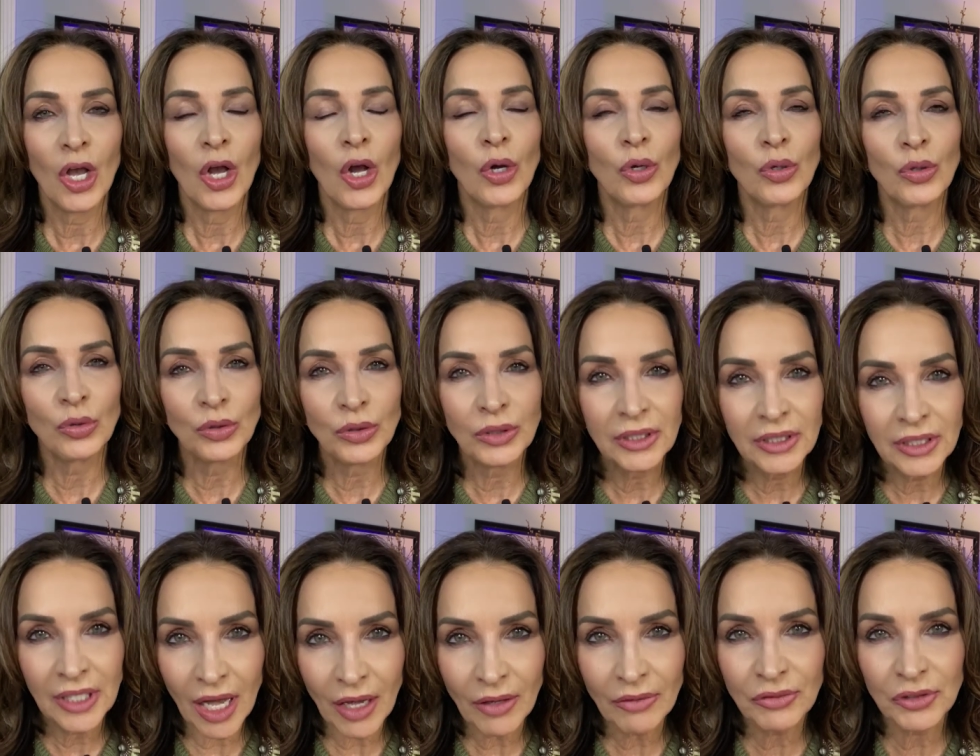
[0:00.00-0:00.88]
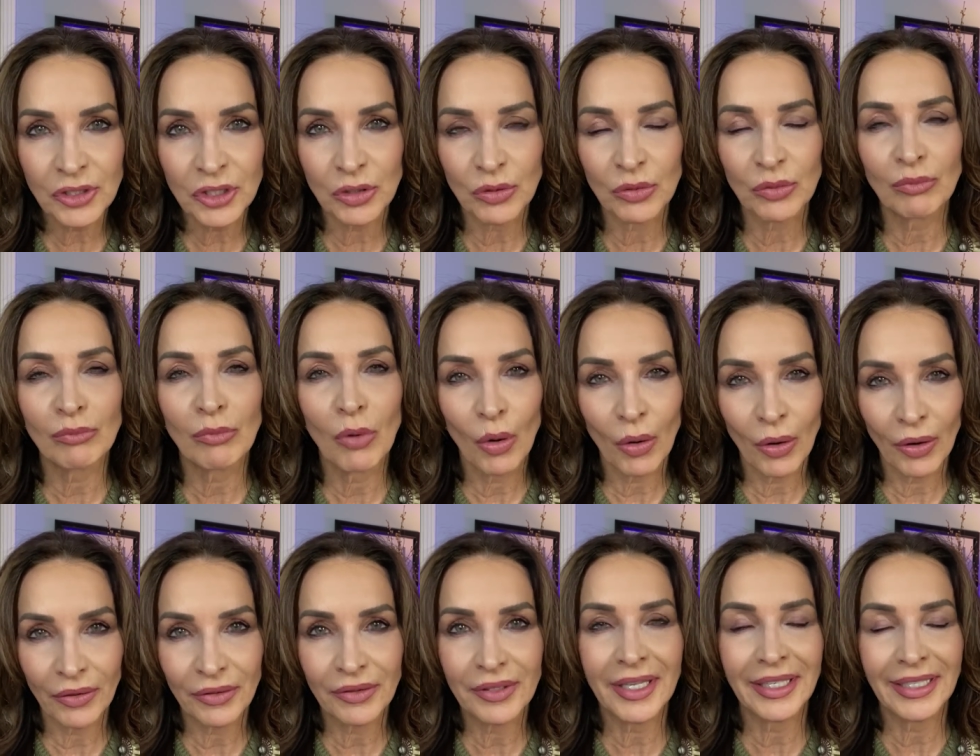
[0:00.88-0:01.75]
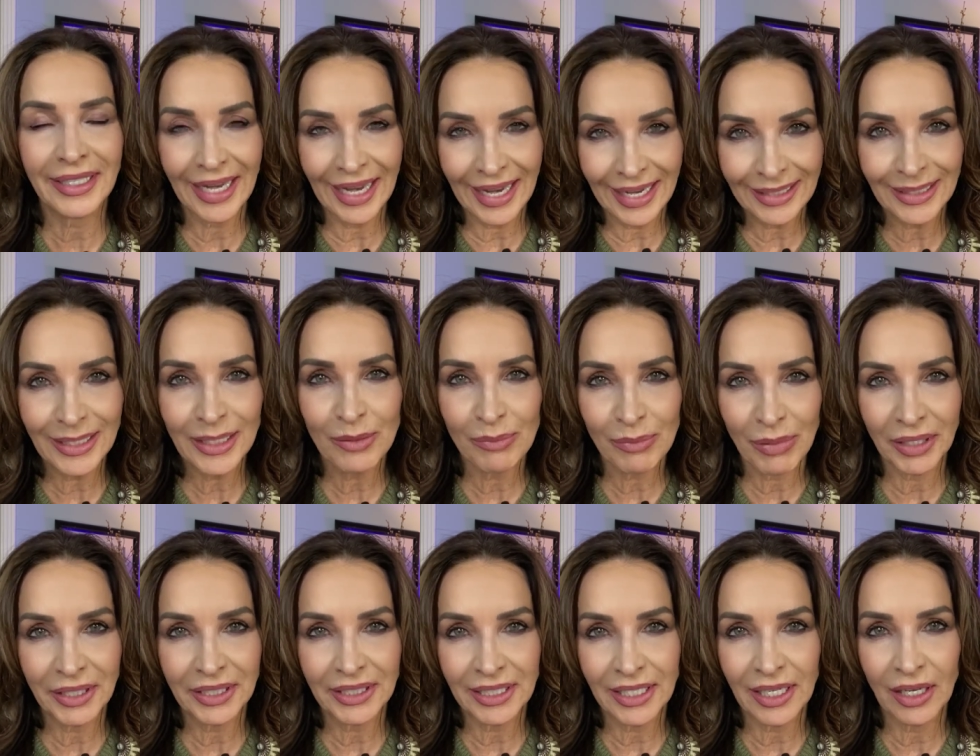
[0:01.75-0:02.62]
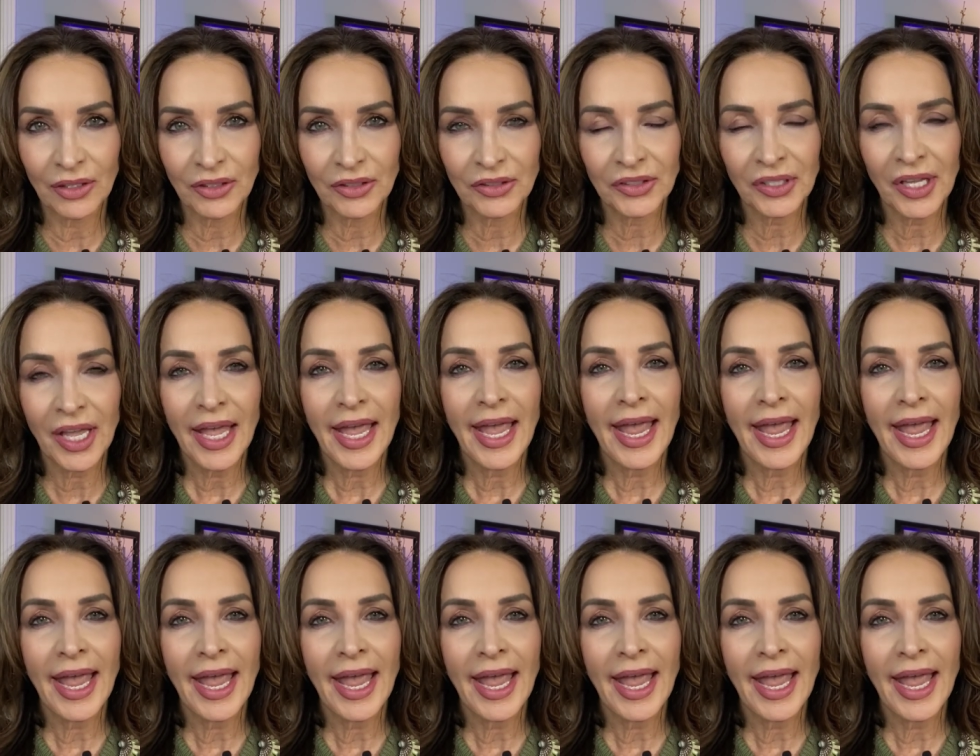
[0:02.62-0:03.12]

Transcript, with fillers: who loves you more than anybody else,